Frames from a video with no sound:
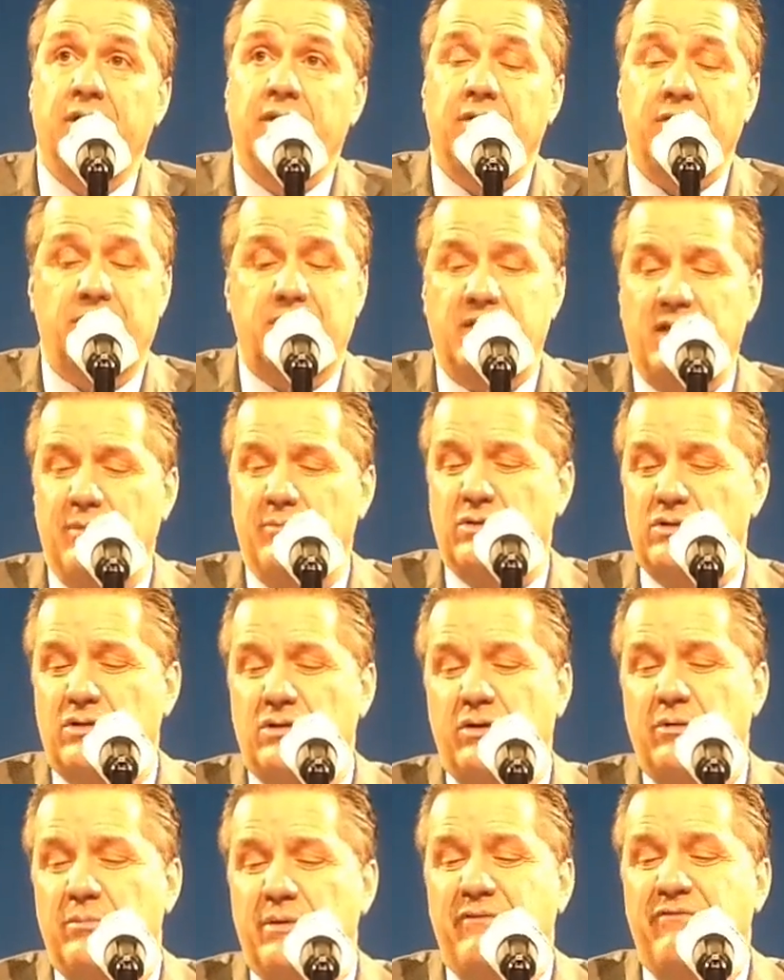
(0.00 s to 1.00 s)
Their team is
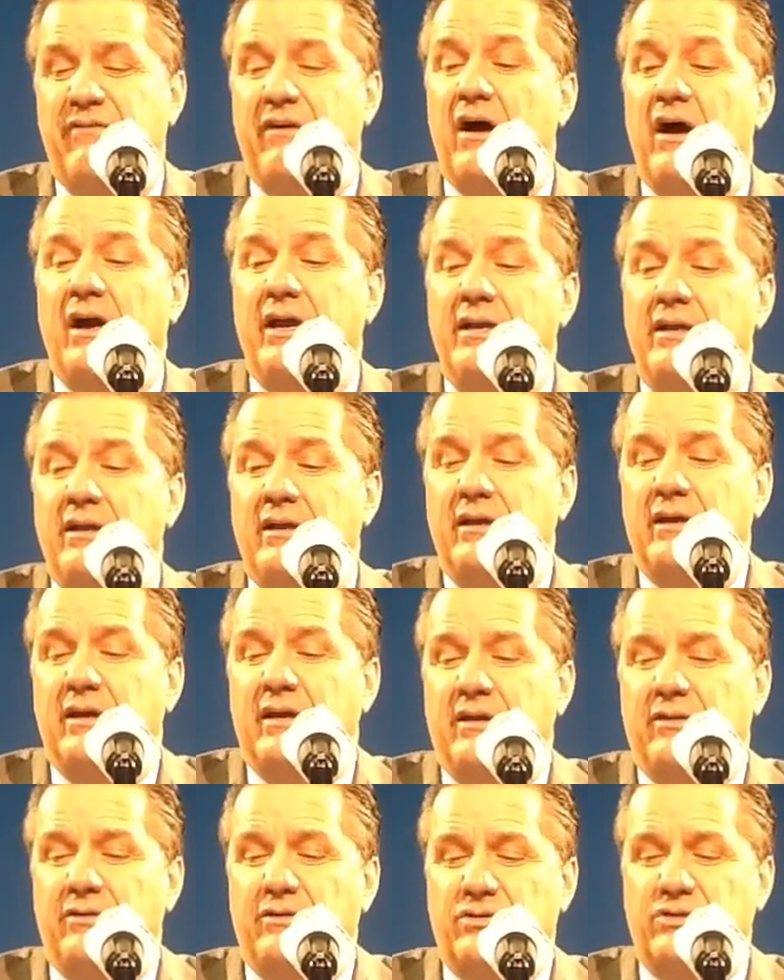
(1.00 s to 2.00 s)
going to be fine.
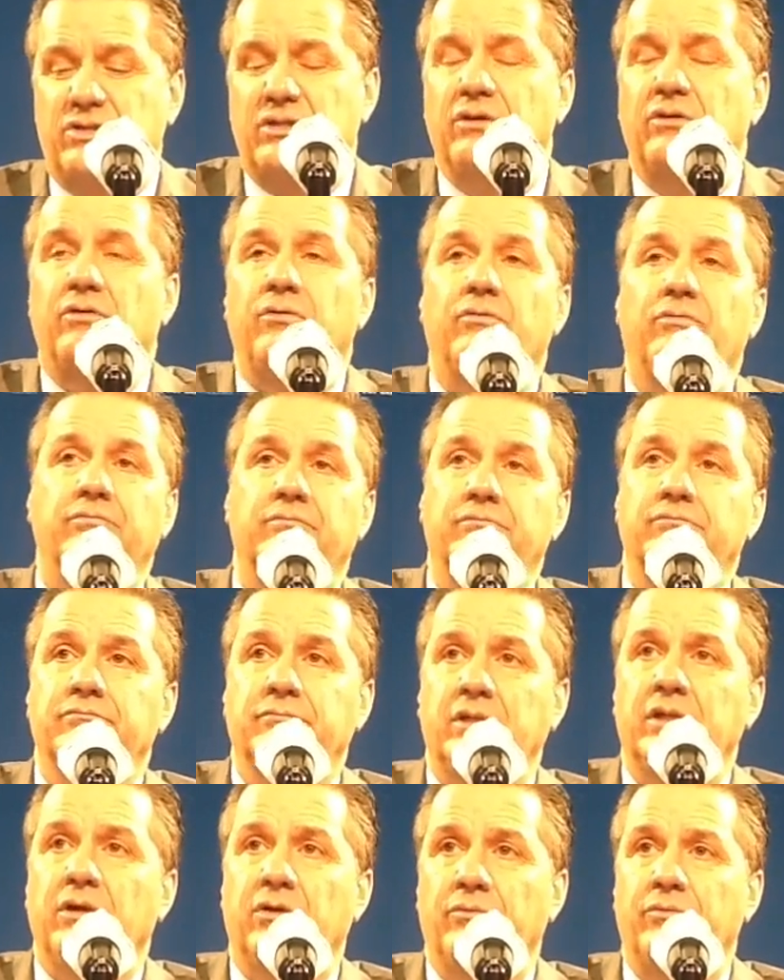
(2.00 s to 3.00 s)
They're still,
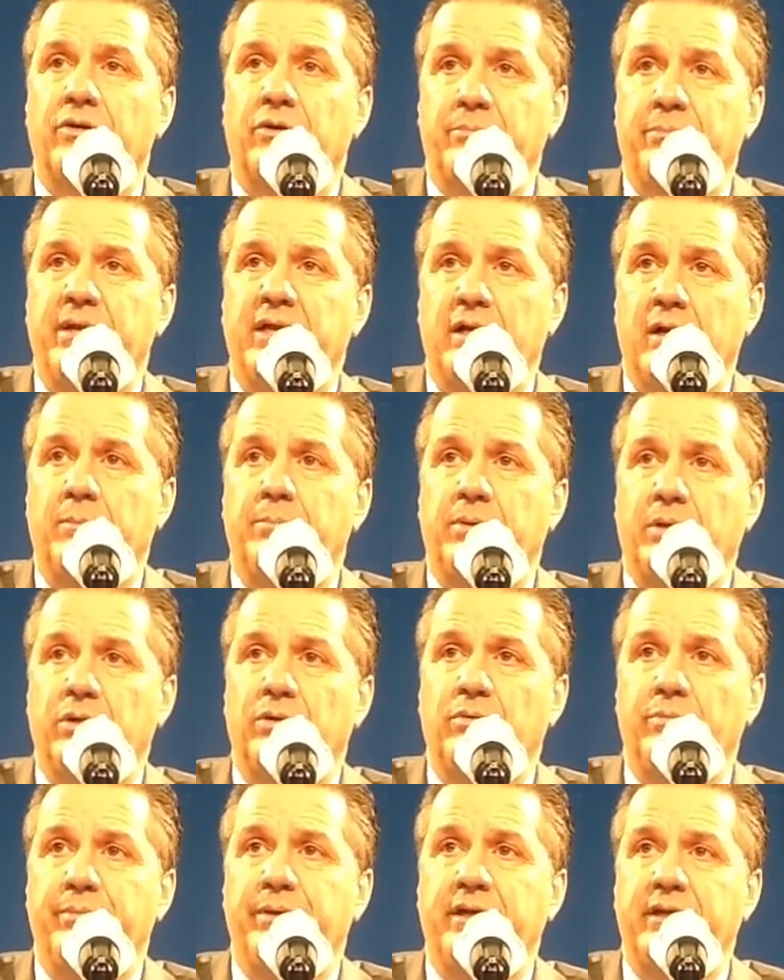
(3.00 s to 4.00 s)
you know, they're beat up a
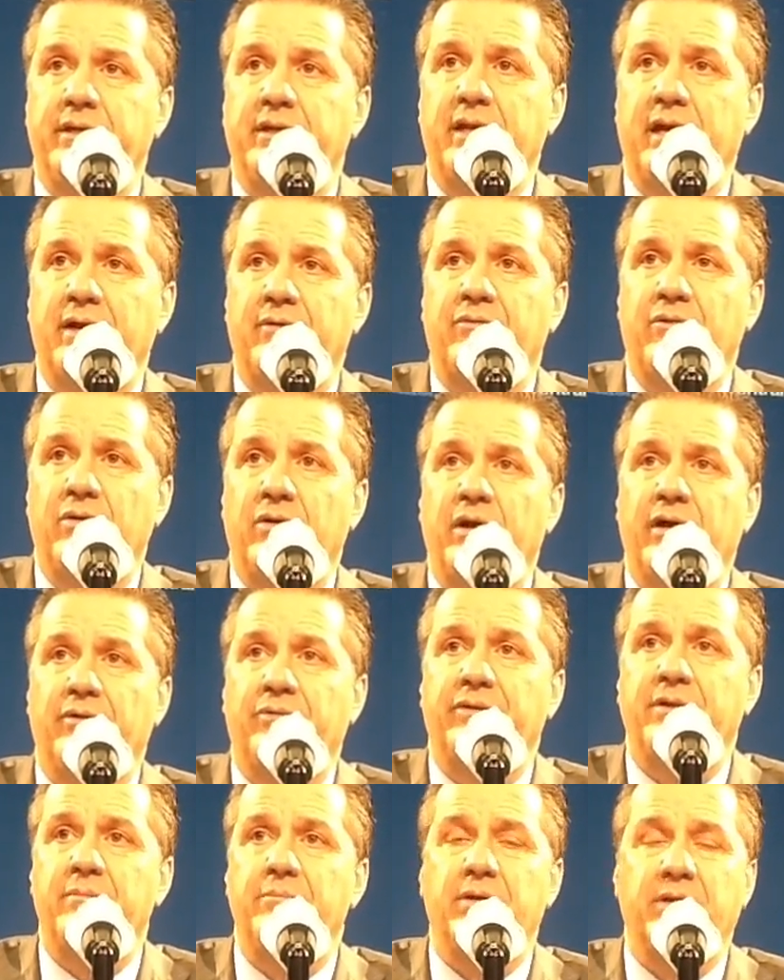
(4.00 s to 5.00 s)
little bit, not real
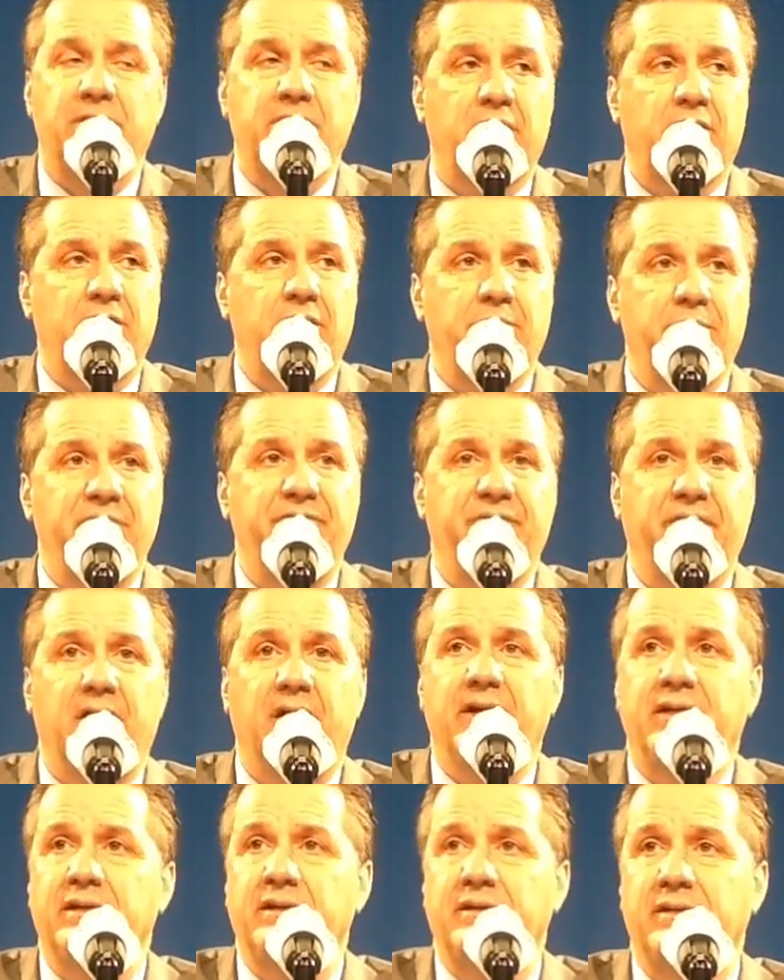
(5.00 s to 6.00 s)
healthy, but they're going to be
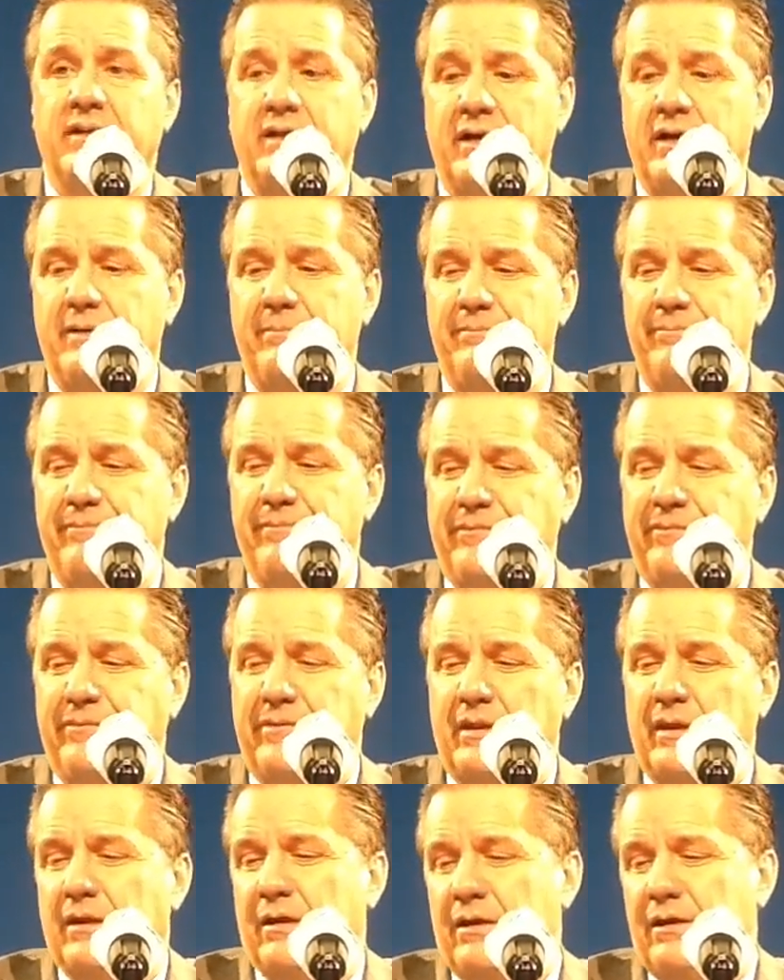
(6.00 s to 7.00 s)
fine. And um,
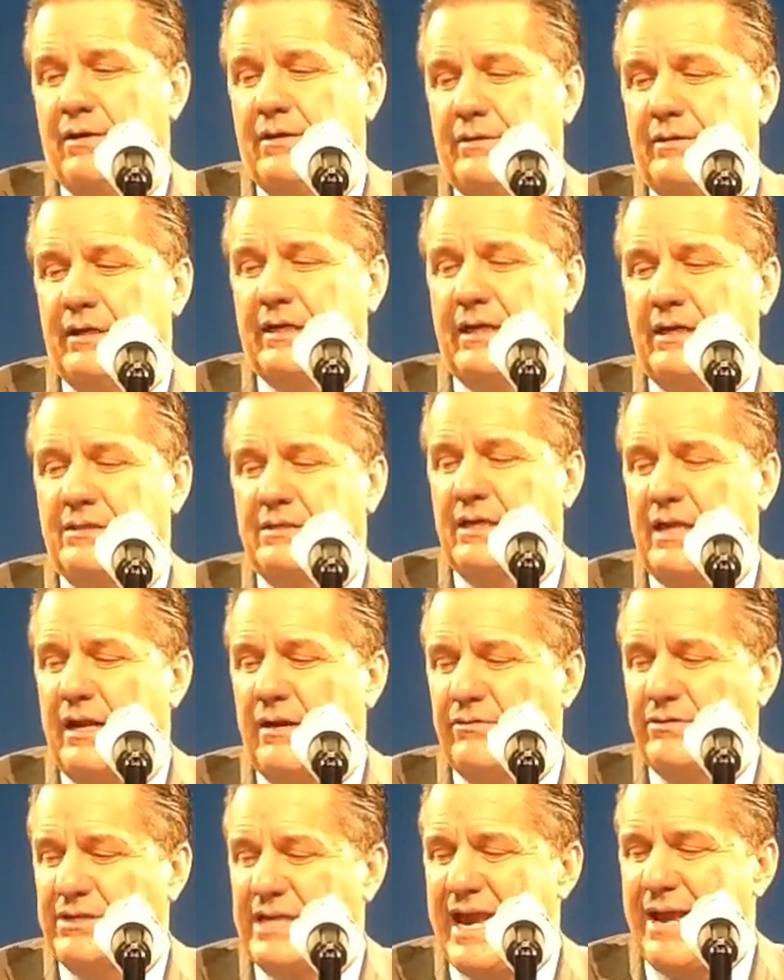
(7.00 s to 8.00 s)
like I said,
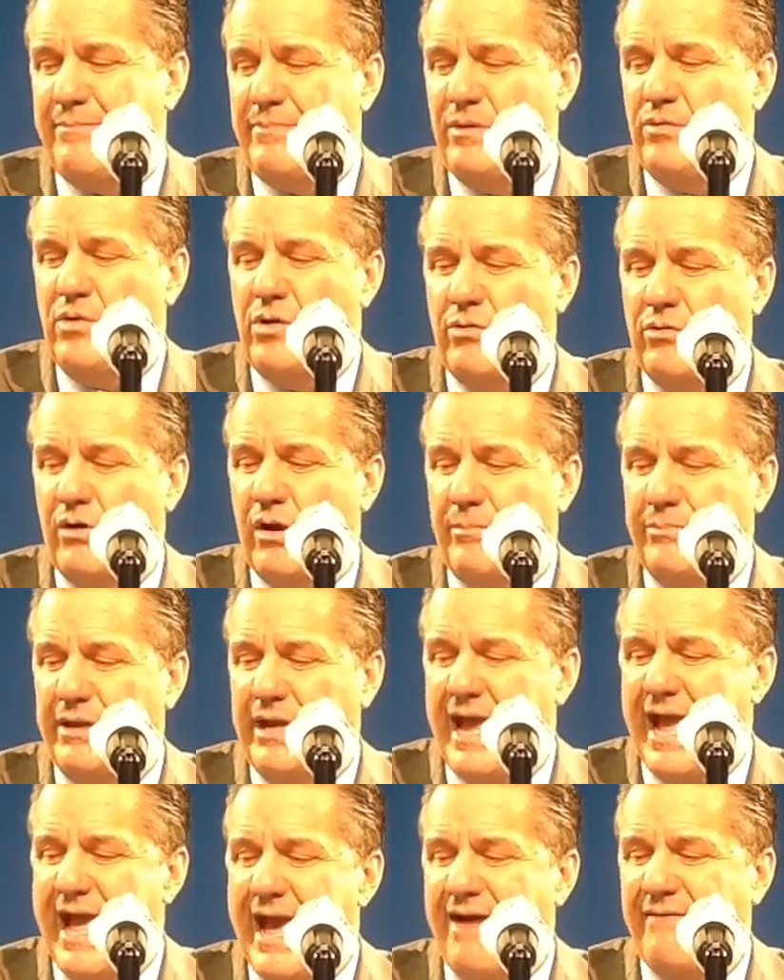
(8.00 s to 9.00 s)
I was happy we were up at
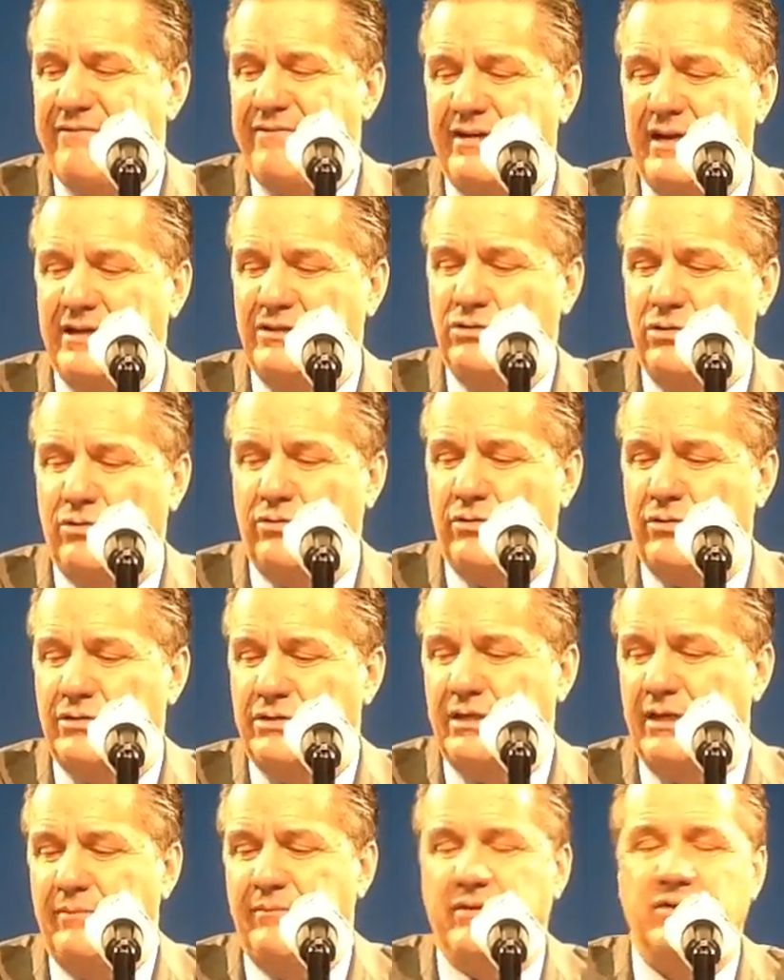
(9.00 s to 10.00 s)
half, and I told our
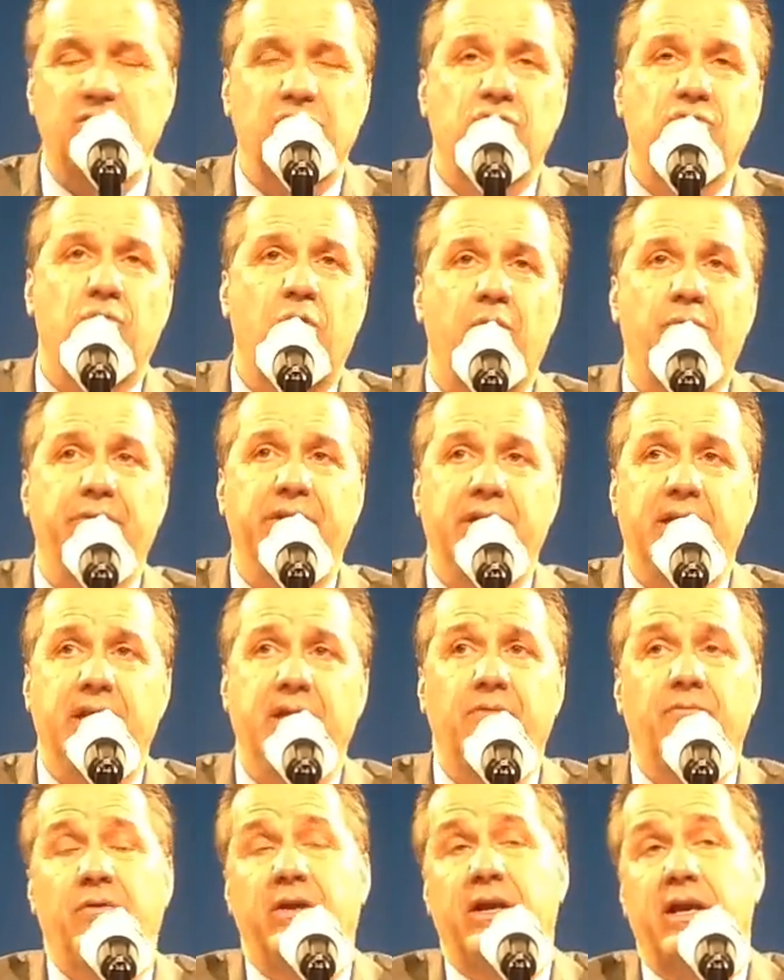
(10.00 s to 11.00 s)
team this is what we
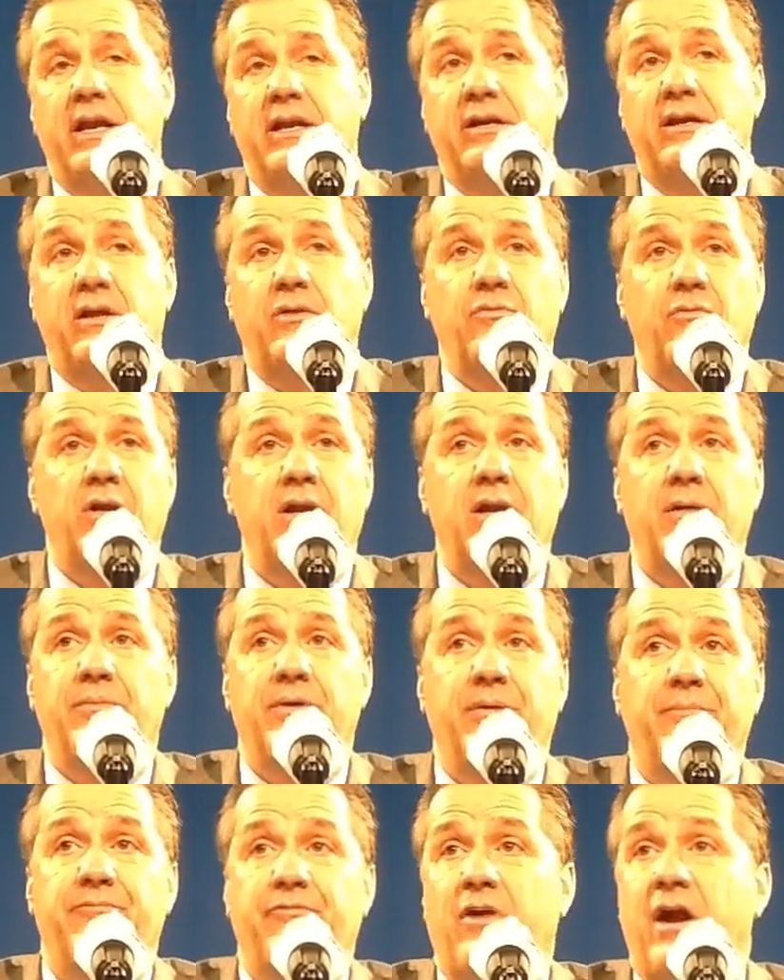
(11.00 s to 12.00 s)
need, and we got another one coming
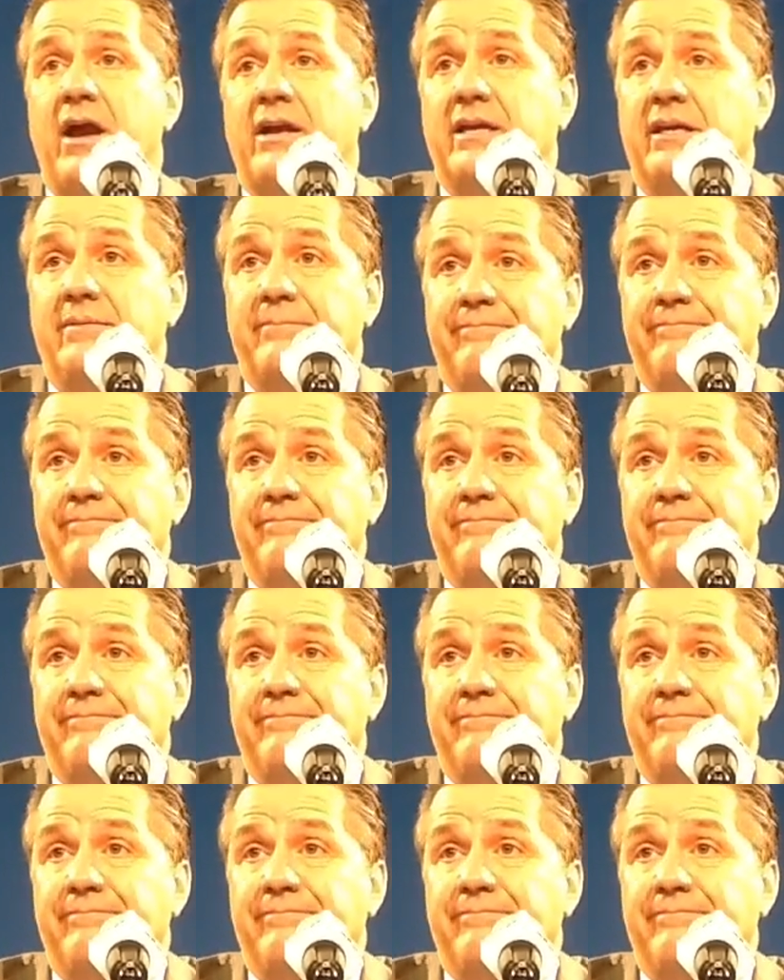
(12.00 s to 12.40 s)
up Friday.